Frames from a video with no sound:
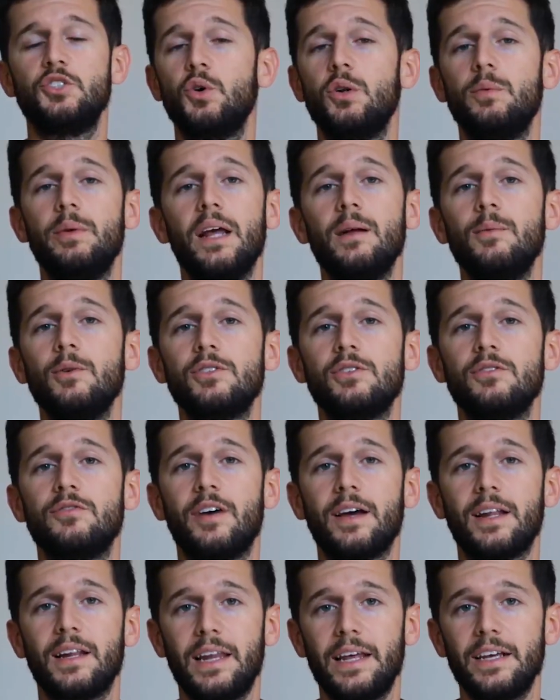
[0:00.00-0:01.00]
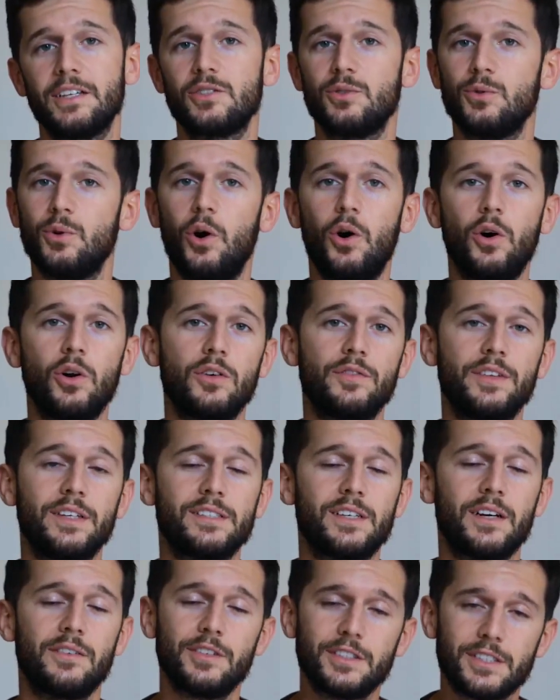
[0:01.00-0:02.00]
You will be able to find links to all of
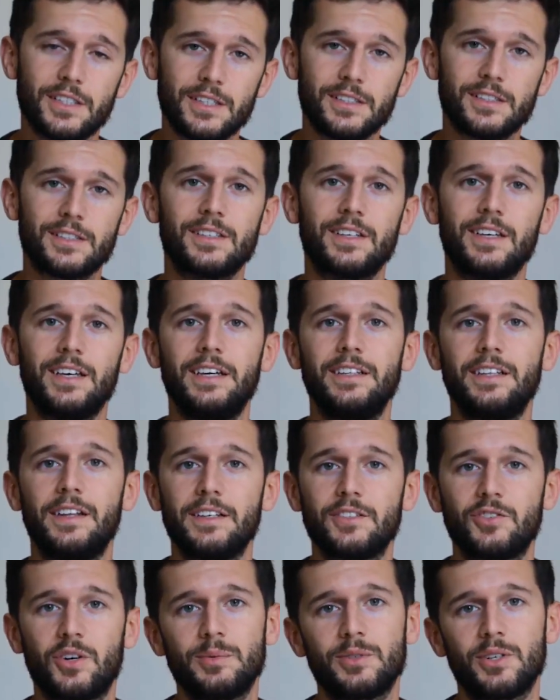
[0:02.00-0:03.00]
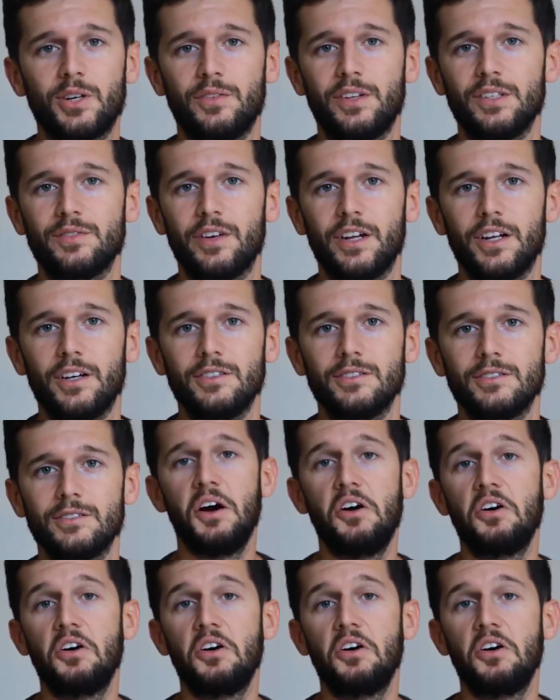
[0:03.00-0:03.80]
these services in the description of this video.